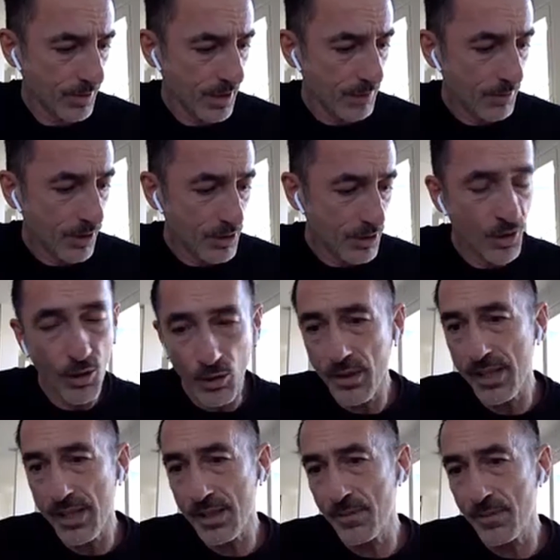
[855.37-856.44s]
because all
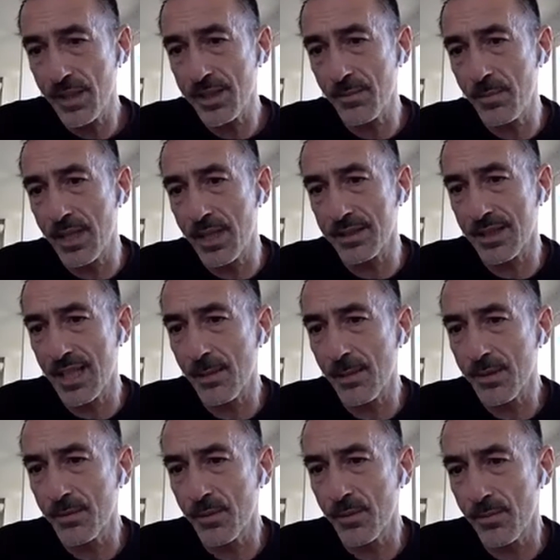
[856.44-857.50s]
this first part
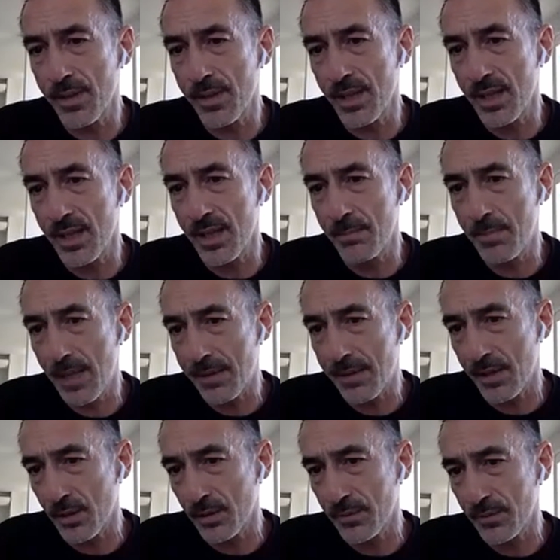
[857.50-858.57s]
comes from the
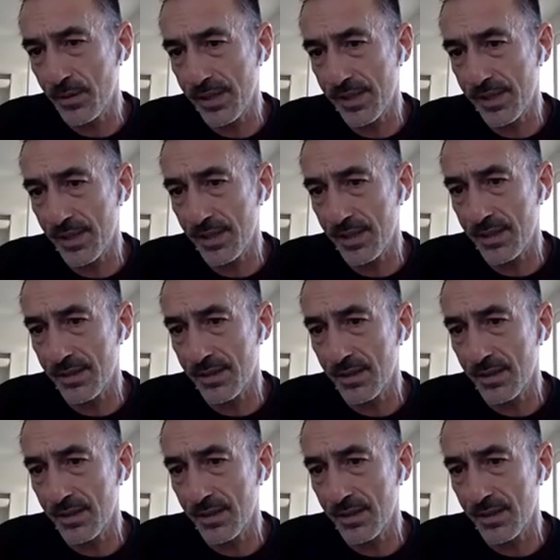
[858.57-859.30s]
Parthenon friezes.